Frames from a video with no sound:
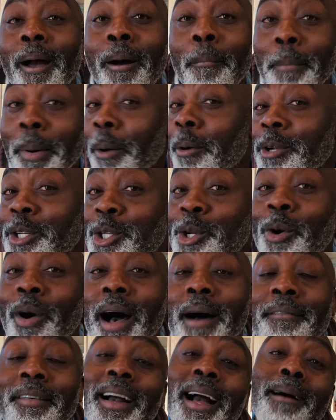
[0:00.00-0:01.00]
But also,
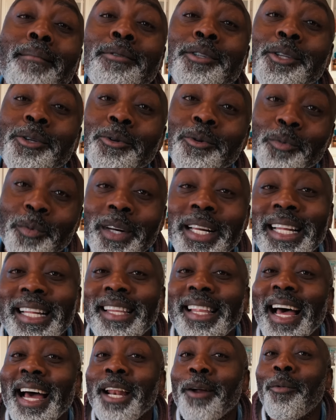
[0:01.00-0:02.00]
I've come to really
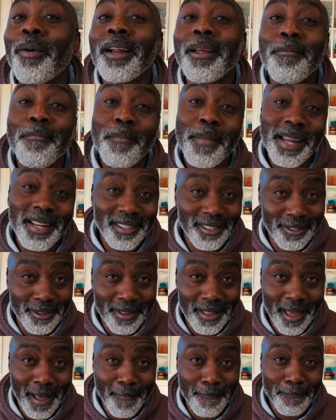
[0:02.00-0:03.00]
learn what it means to
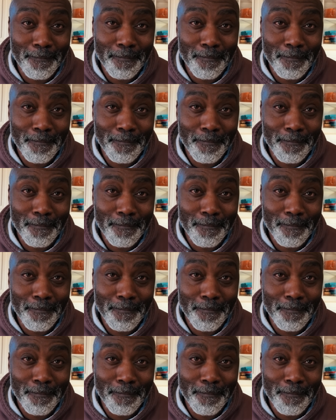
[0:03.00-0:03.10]
them.